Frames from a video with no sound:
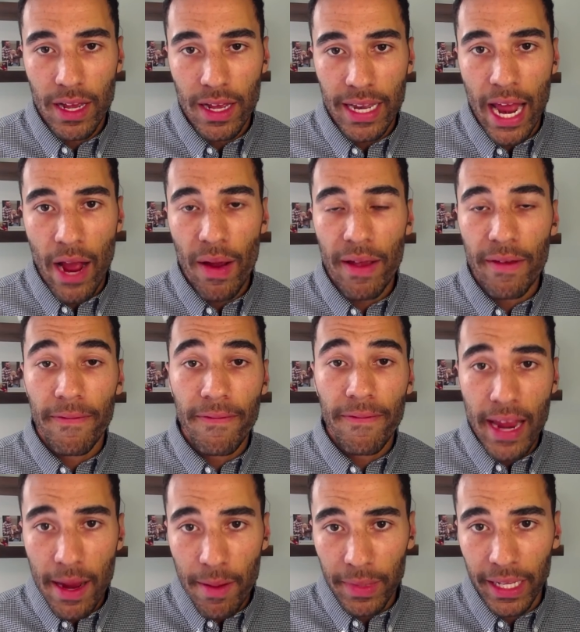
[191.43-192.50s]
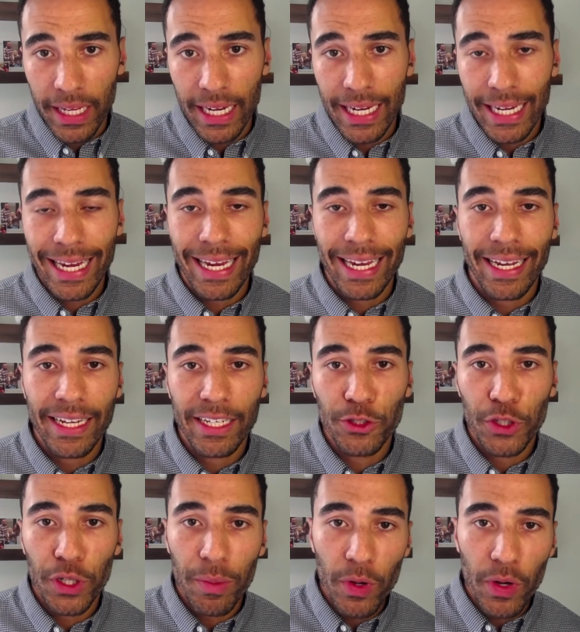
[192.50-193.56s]
Now, a family can
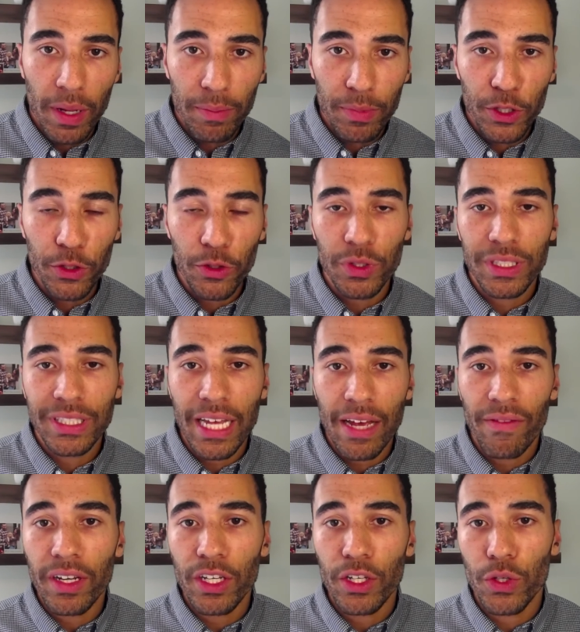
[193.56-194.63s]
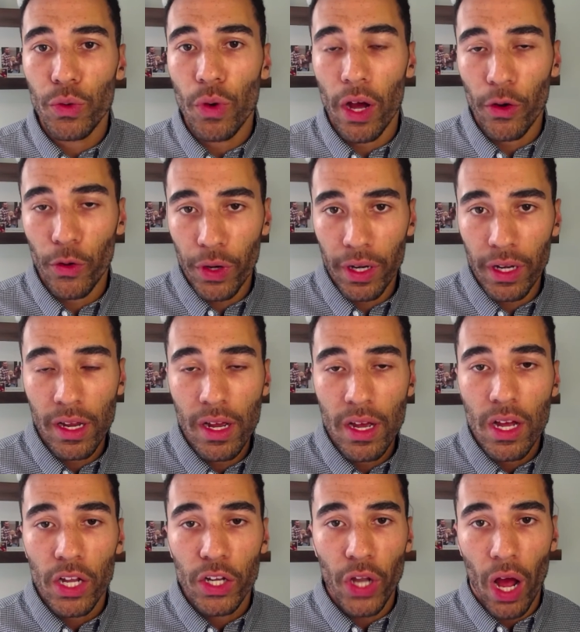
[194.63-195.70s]
contribute up to
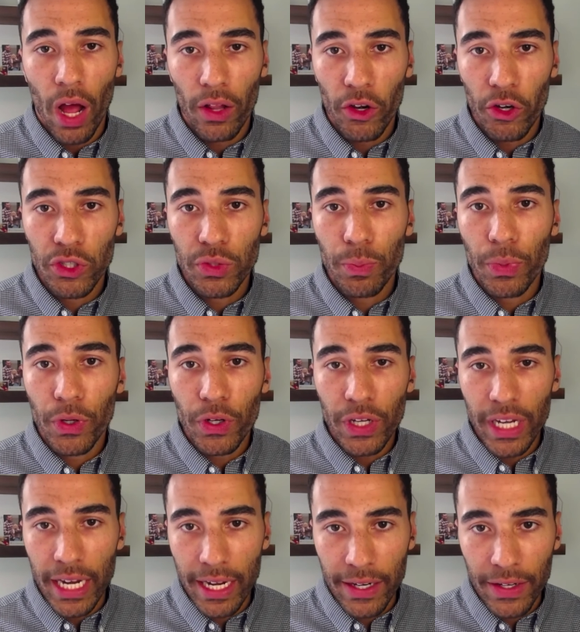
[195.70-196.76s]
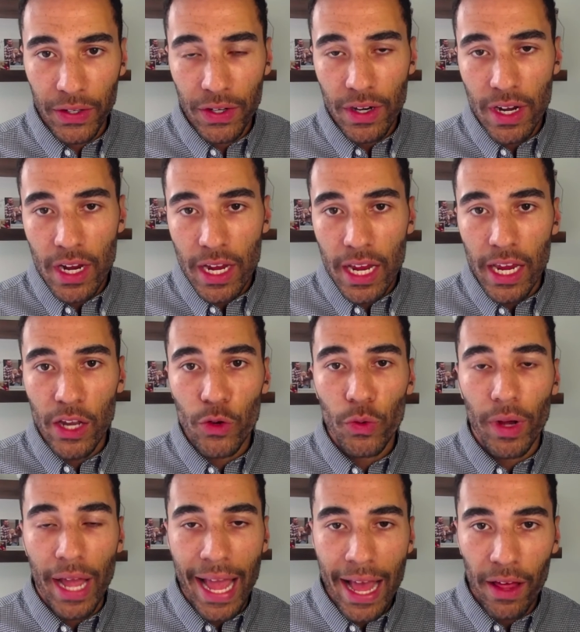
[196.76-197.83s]
$7,200 per year into a
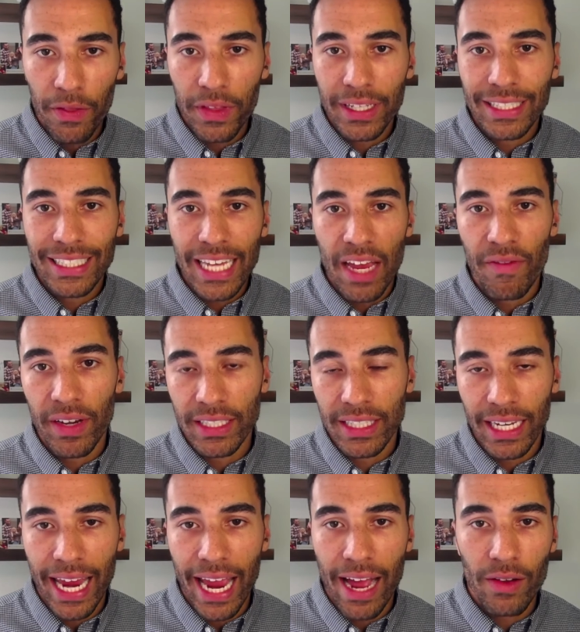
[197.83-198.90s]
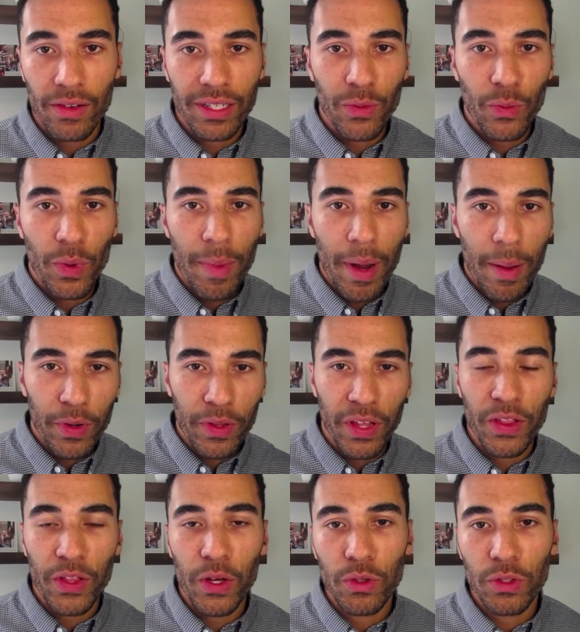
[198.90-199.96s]
health savings account. And remember
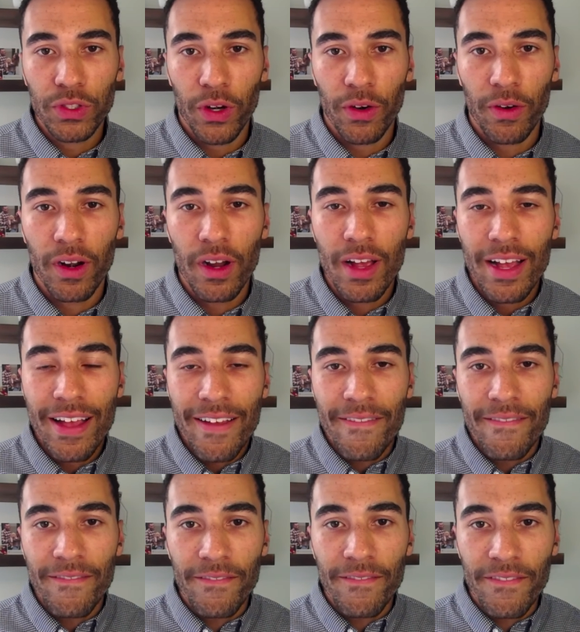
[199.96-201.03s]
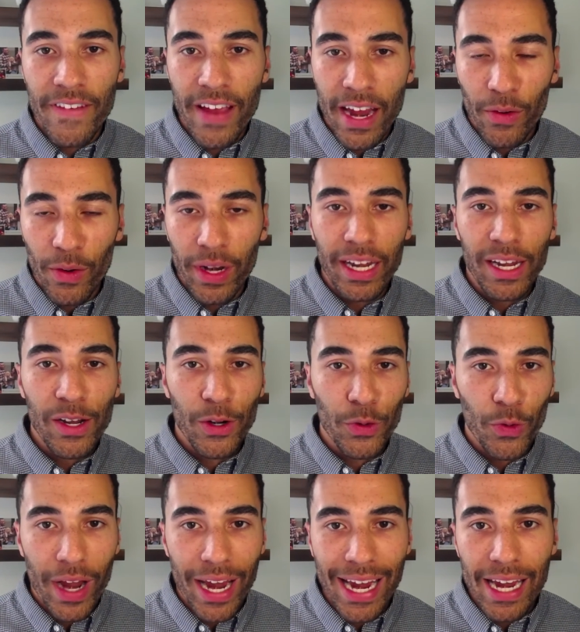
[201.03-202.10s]
that those are very
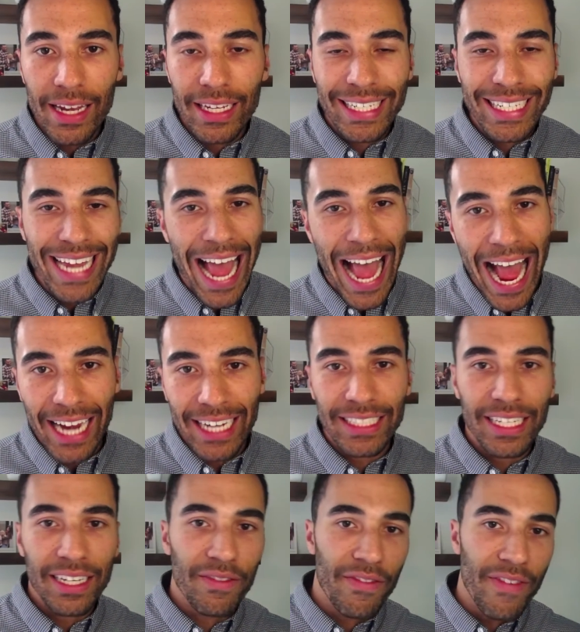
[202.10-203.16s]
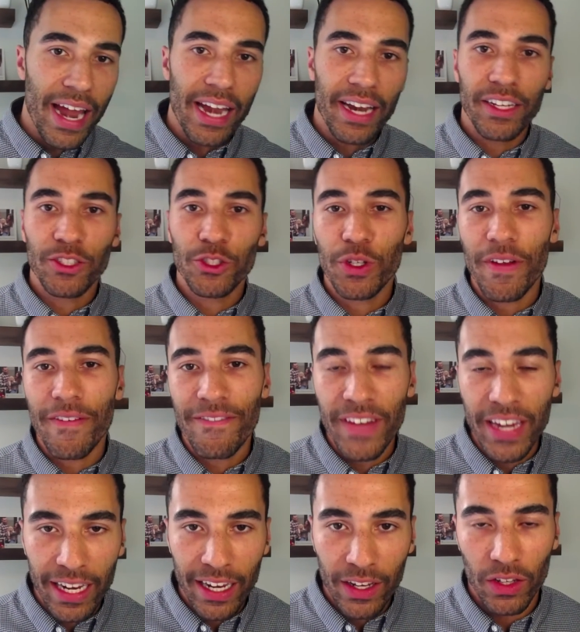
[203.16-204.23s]
great tax-advantaged
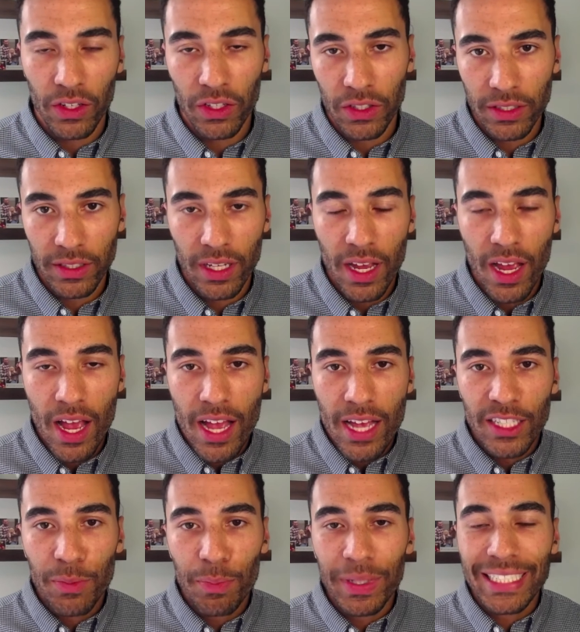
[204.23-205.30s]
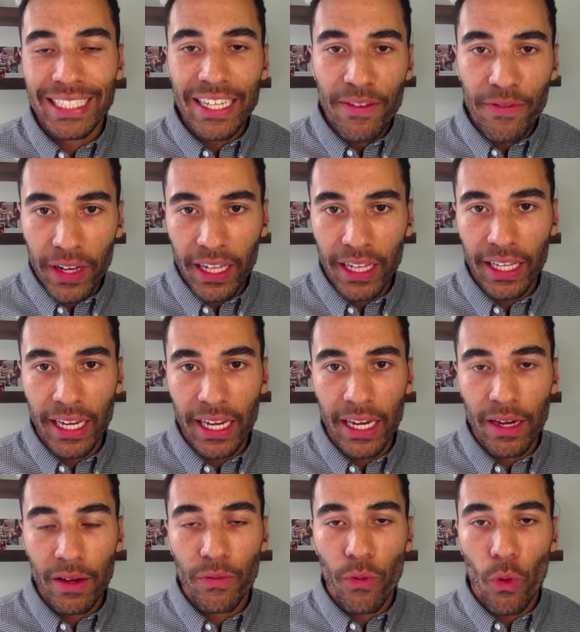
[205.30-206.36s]
vehicles
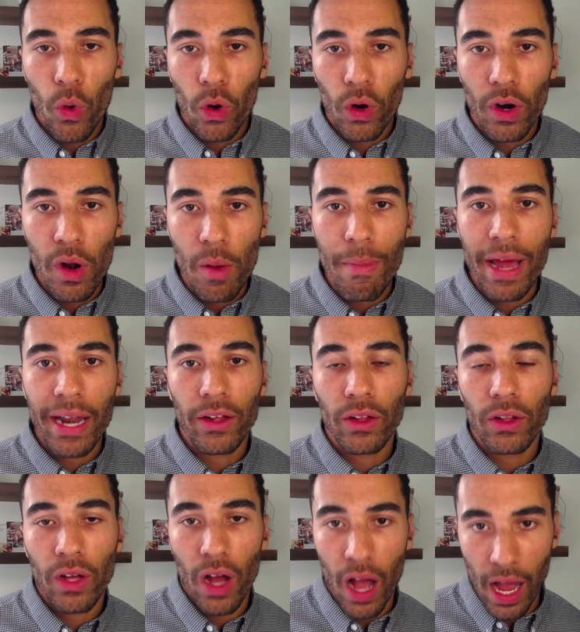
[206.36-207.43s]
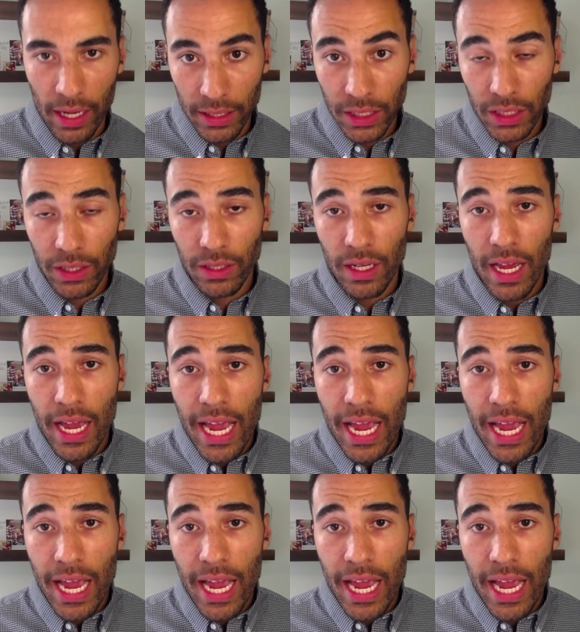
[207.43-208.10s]
specifically for medical costs.